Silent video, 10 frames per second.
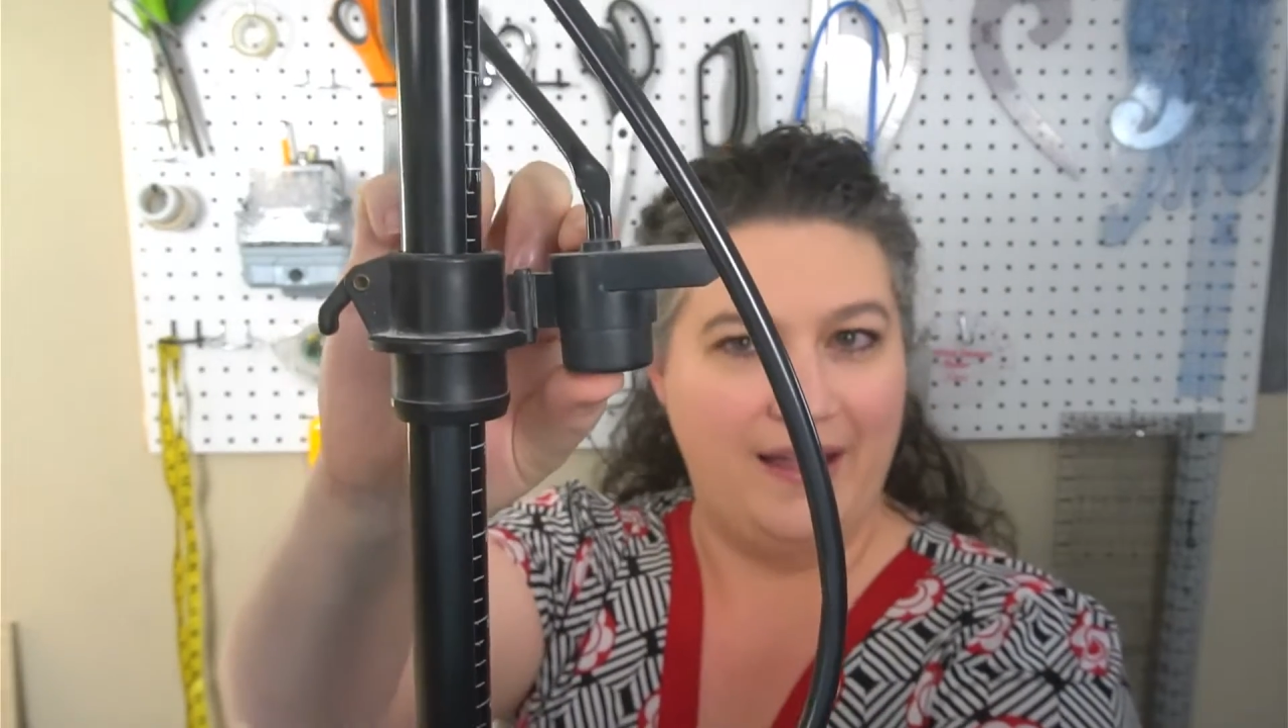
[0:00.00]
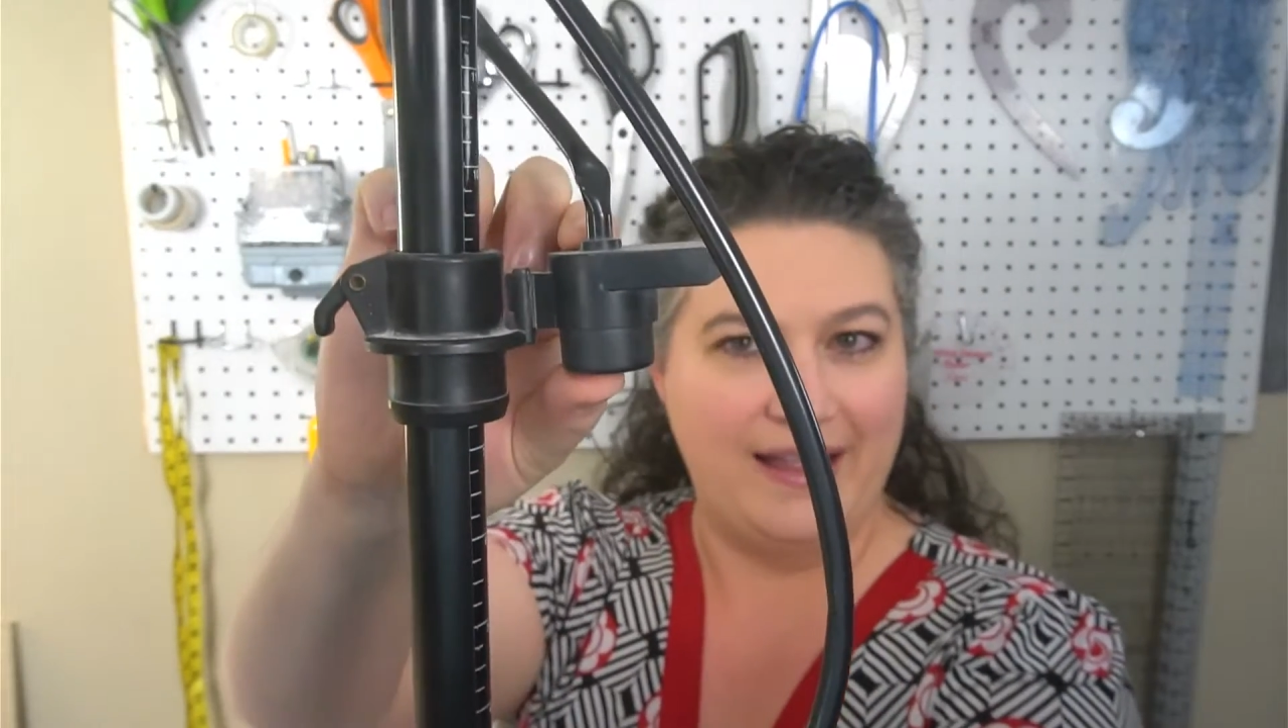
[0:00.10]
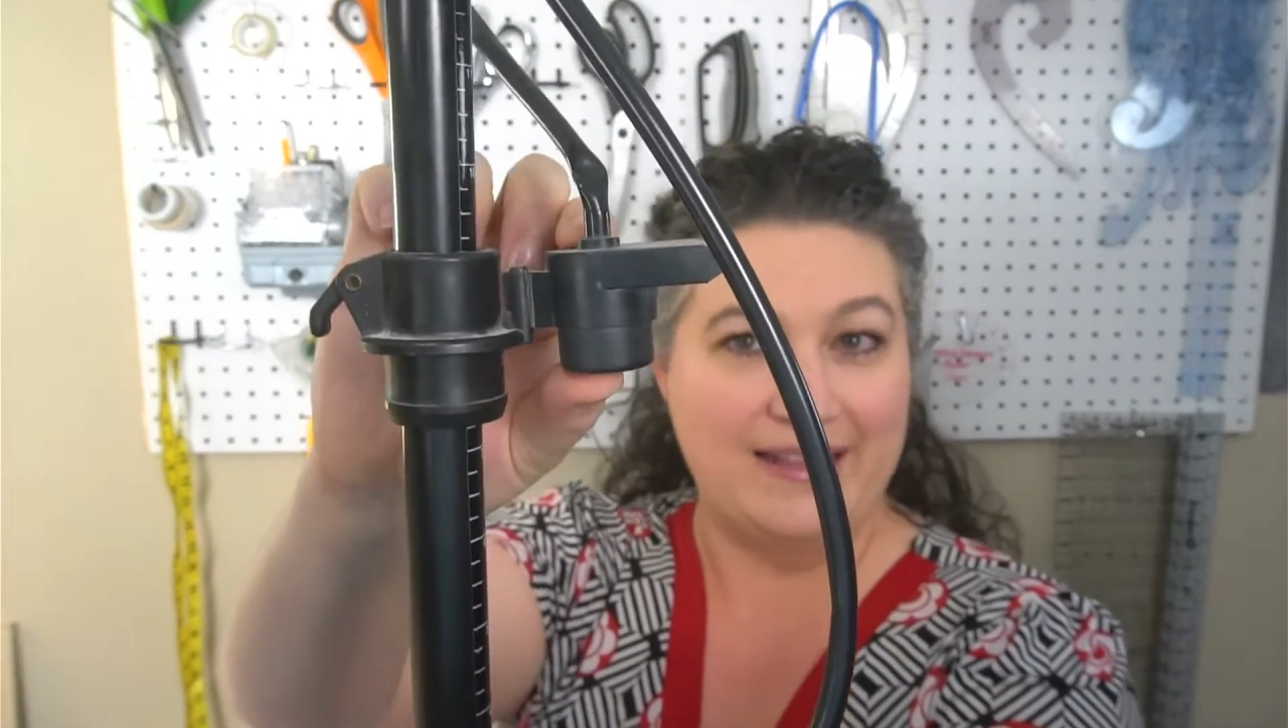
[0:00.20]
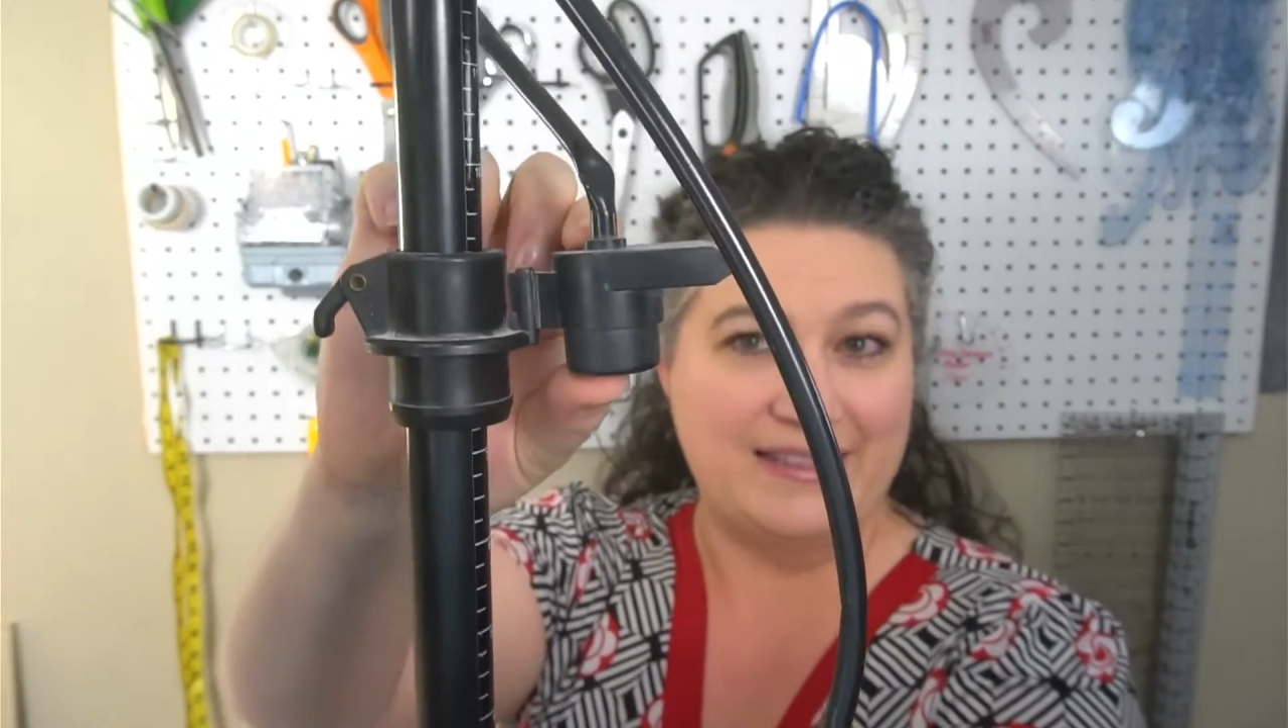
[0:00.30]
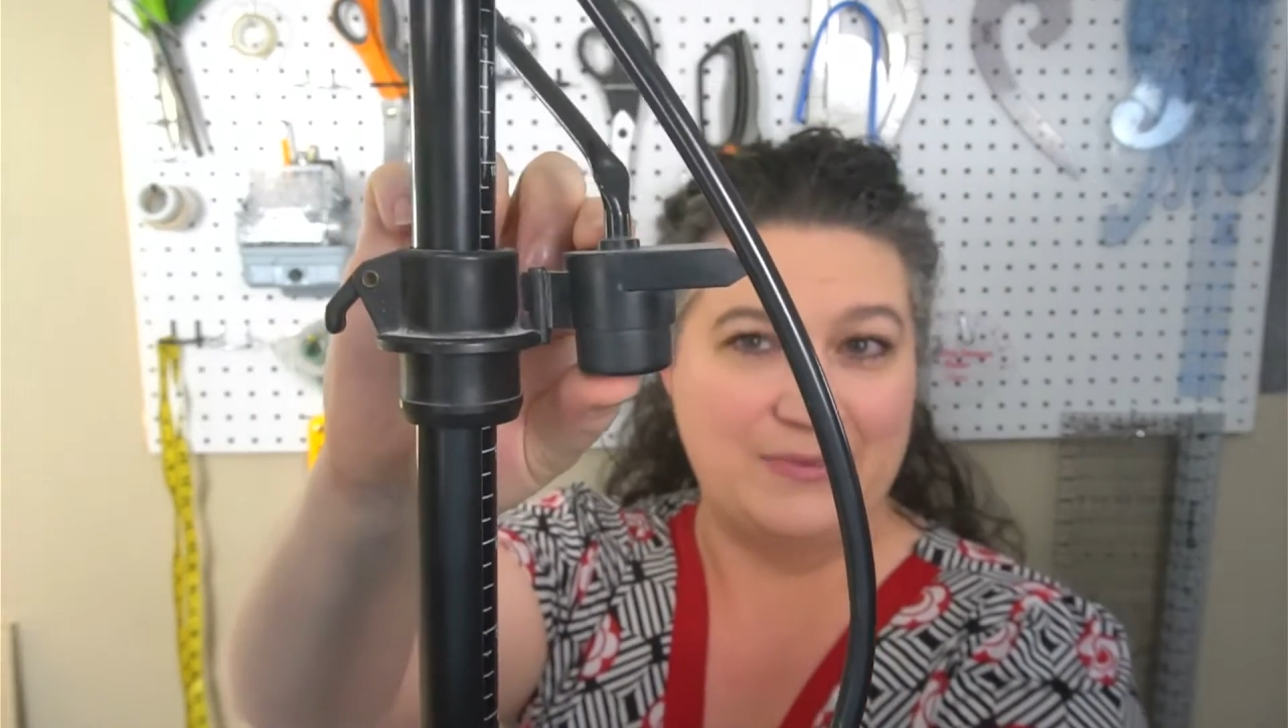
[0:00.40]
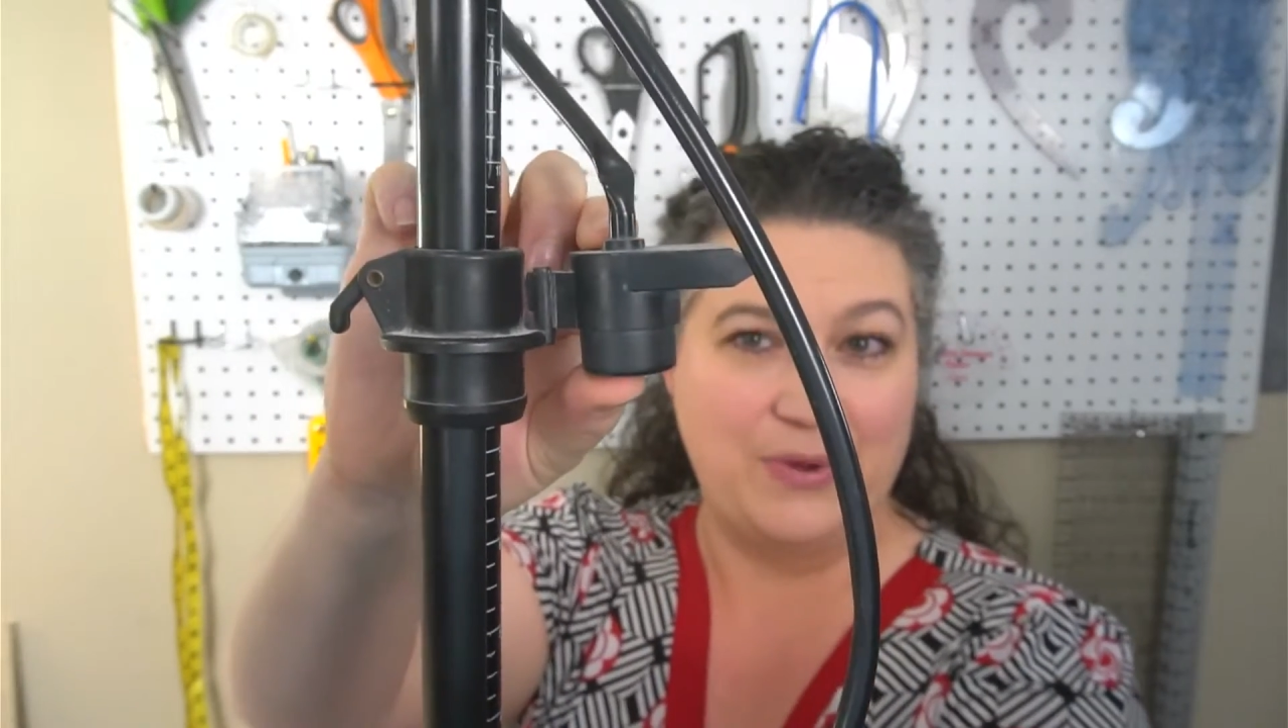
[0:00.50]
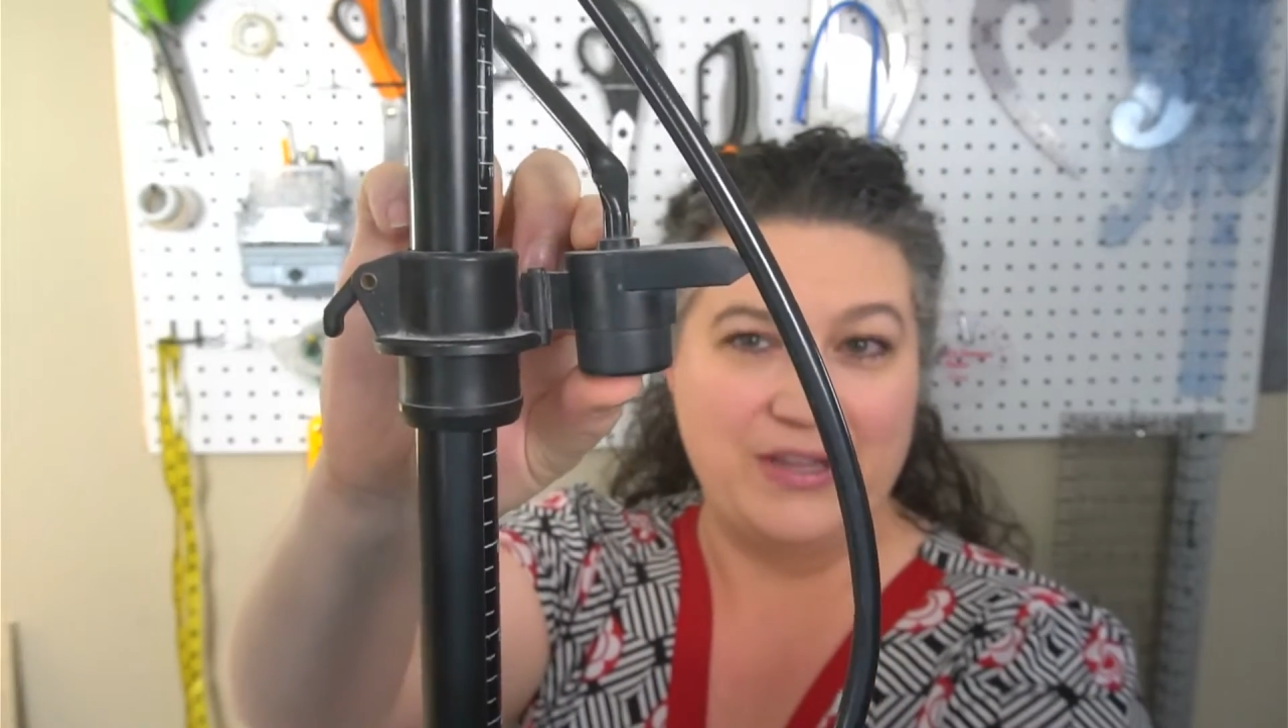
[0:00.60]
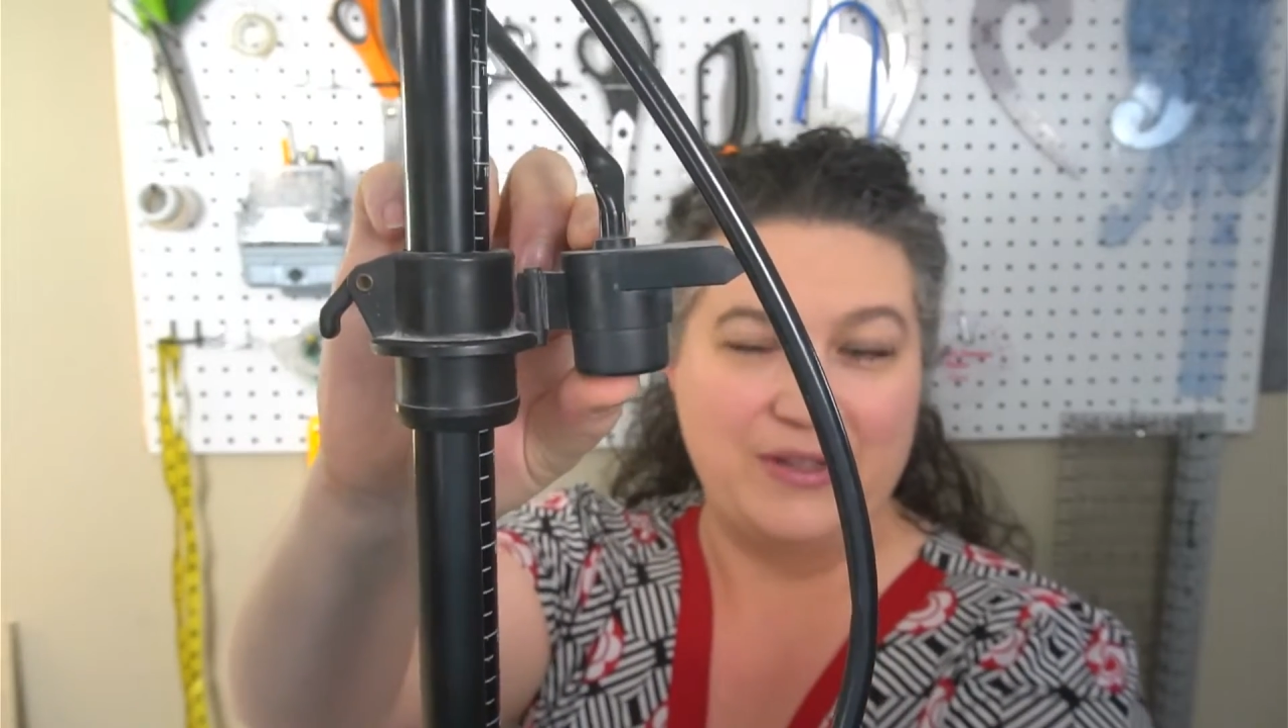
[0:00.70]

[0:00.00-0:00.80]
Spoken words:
I guess is what